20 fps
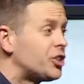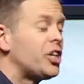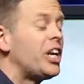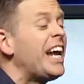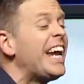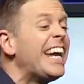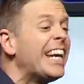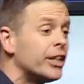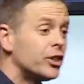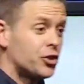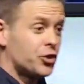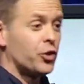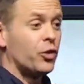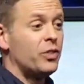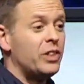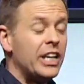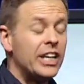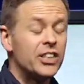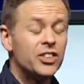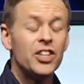you to answer
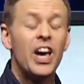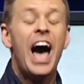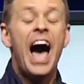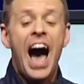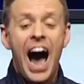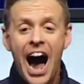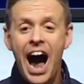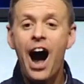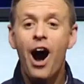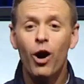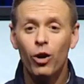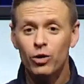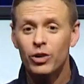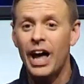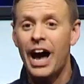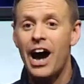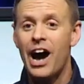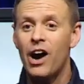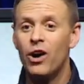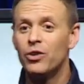this out
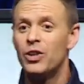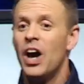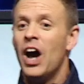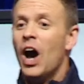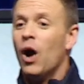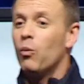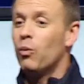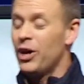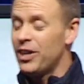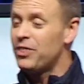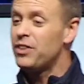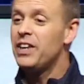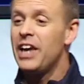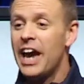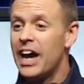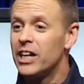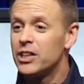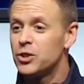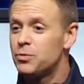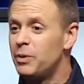loud with
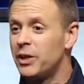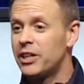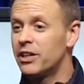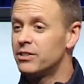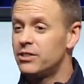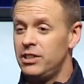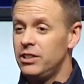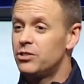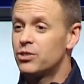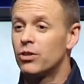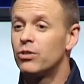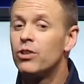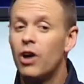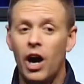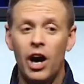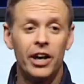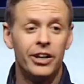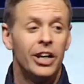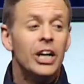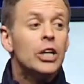yes because these are
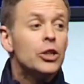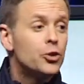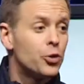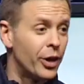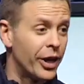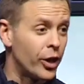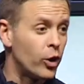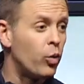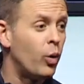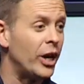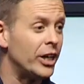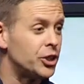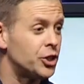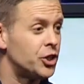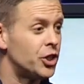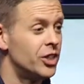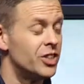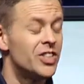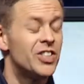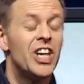not trick
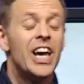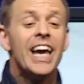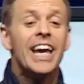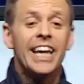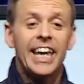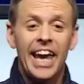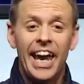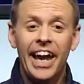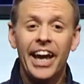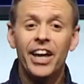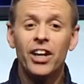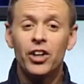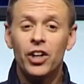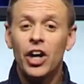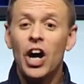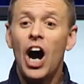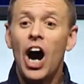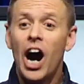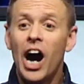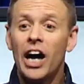questions. Can
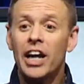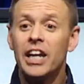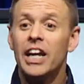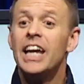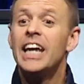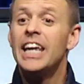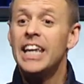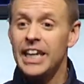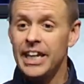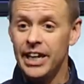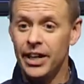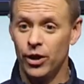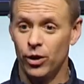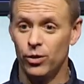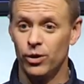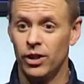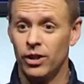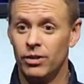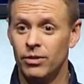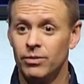God heal?
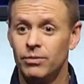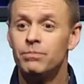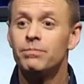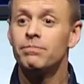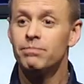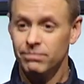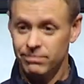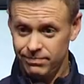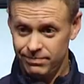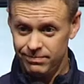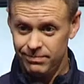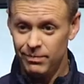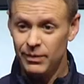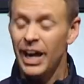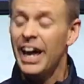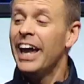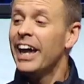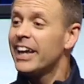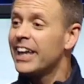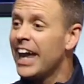Yes.
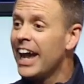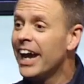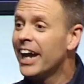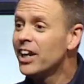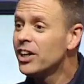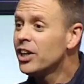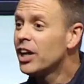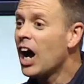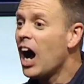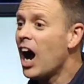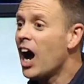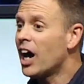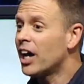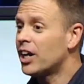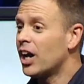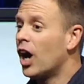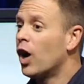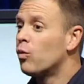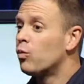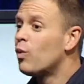Can God
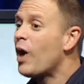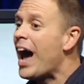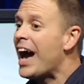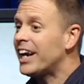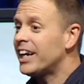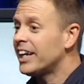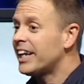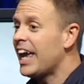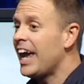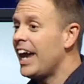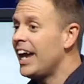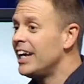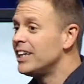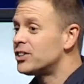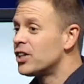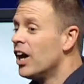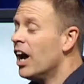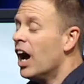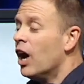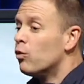eradicate
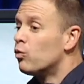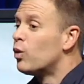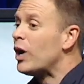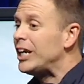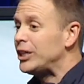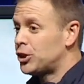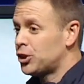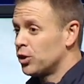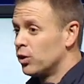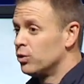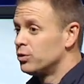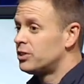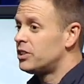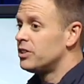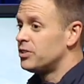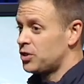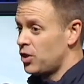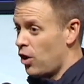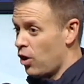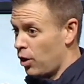racial
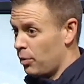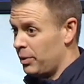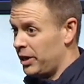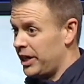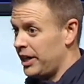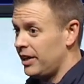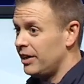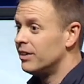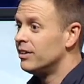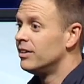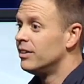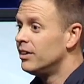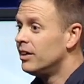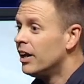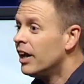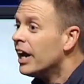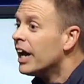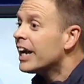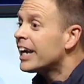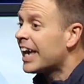disharmony? Yes.
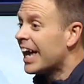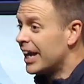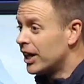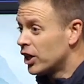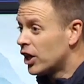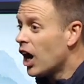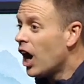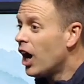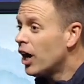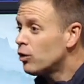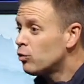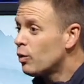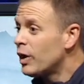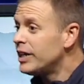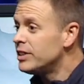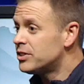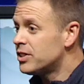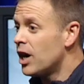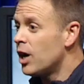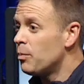Can God
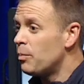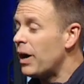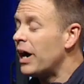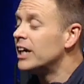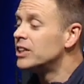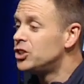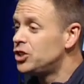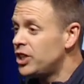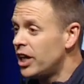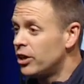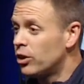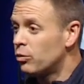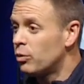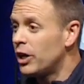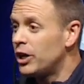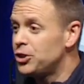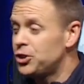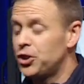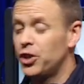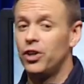raise up a
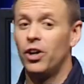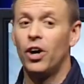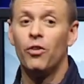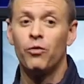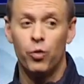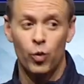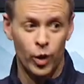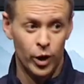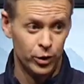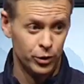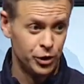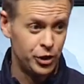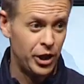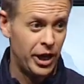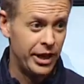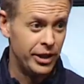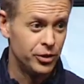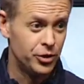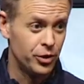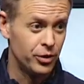generation of world
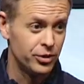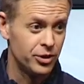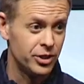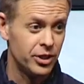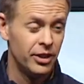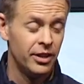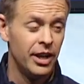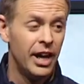changers?